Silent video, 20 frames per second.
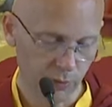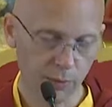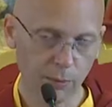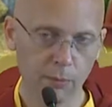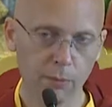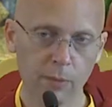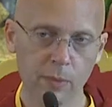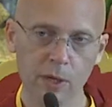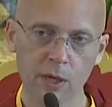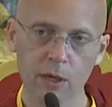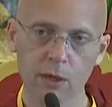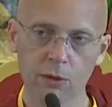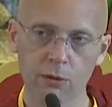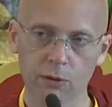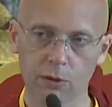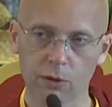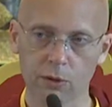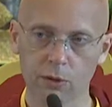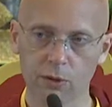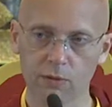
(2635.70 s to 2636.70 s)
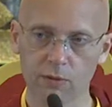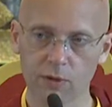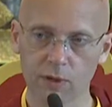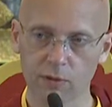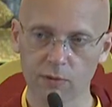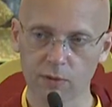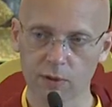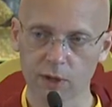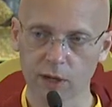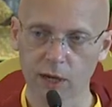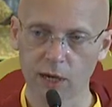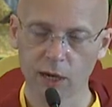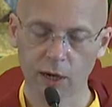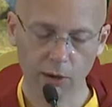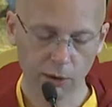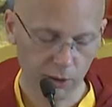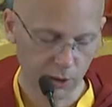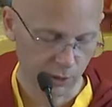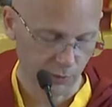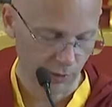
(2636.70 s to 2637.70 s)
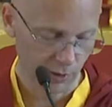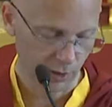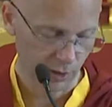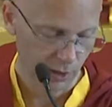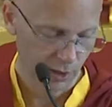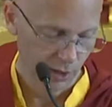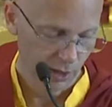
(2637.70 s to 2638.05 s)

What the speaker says: the manner of giving. How do